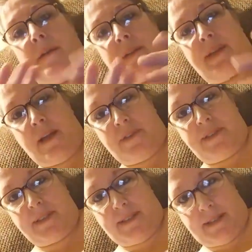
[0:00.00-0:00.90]
the canvas
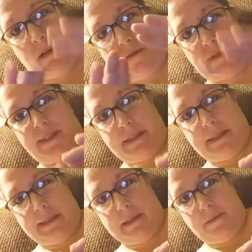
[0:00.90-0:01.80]
itself is
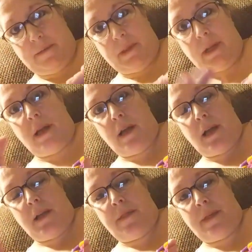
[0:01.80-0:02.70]
sticky,
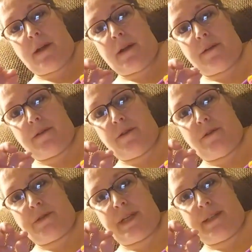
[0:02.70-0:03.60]
and then you
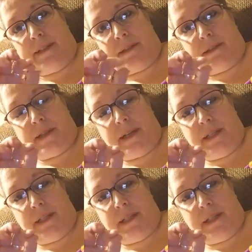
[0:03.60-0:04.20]
take these little tiny